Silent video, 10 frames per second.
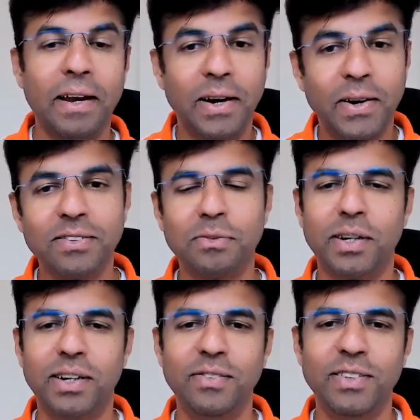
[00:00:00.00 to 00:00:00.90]

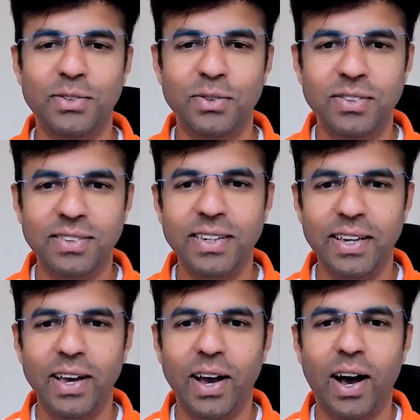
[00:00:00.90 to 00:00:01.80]
Retrospective is to
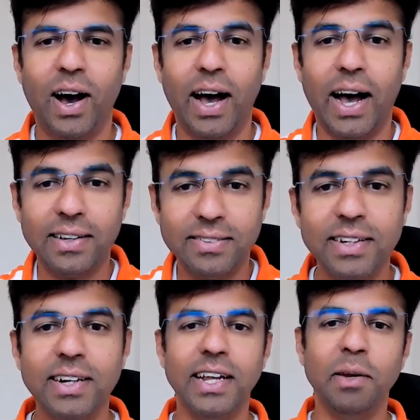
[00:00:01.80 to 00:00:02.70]
see as
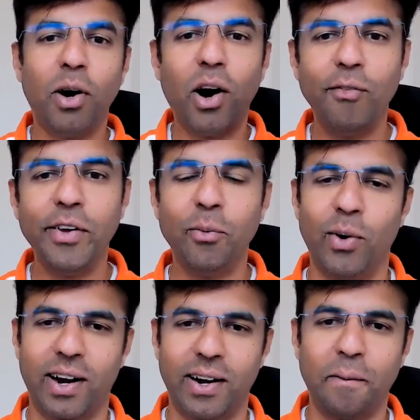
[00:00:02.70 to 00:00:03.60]
a team how we
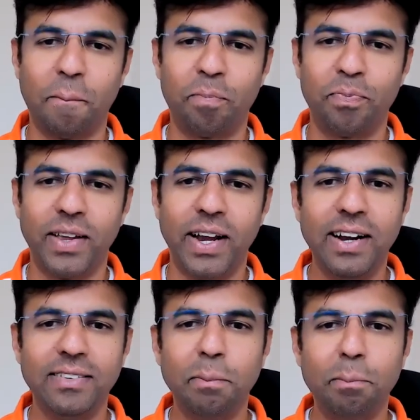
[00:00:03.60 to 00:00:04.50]
worked.
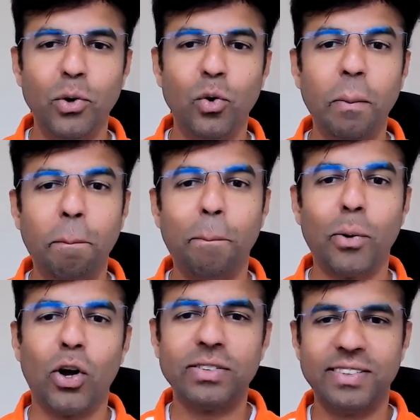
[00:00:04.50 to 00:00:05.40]
It is a pure
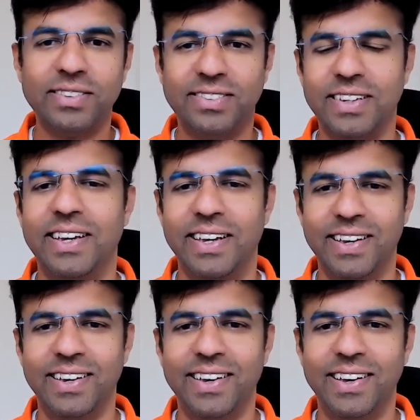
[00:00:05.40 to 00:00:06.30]
process checking.
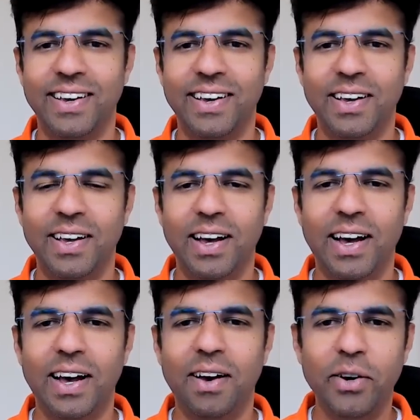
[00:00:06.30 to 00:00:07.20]

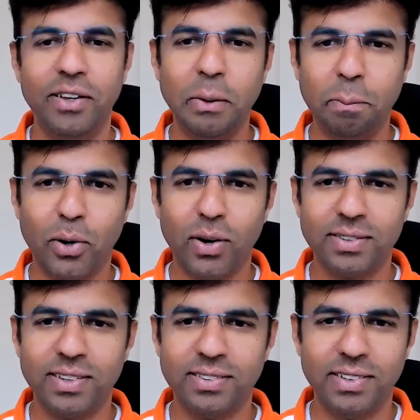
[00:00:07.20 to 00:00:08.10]
When I say
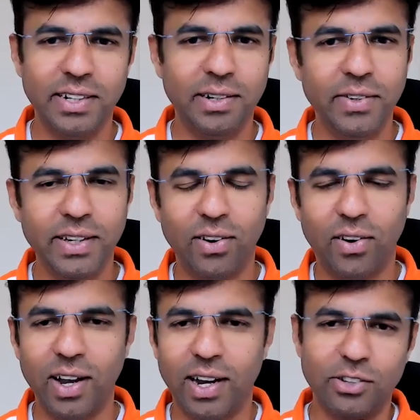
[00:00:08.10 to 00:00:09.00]
process, did we
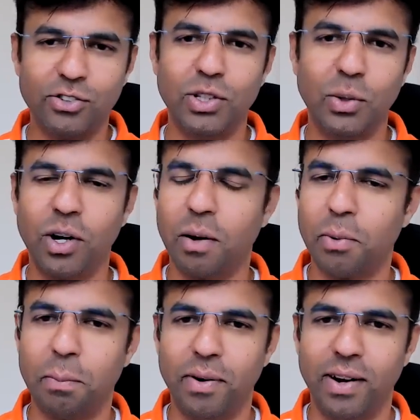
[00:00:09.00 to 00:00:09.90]
all understood the work
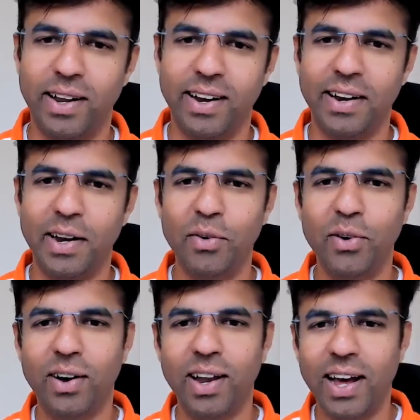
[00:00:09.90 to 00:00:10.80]
properly? Did we
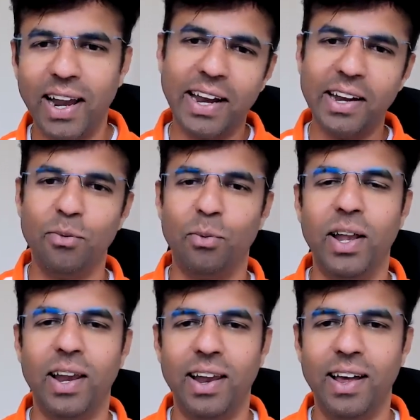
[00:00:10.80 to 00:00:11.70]
all align
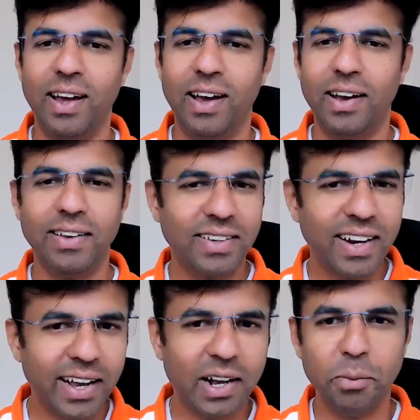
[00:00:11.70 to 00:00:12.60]
well? Is there
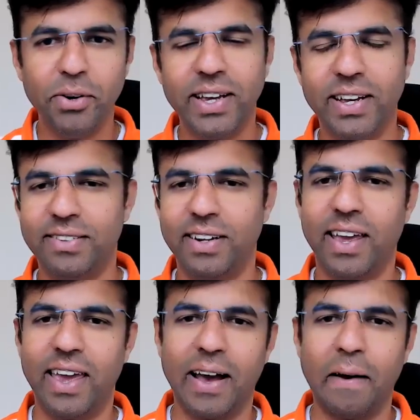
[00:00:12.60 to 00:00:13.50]
any
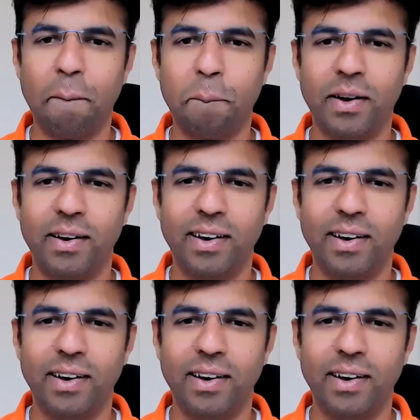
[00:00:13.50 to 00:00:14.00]
communication gap?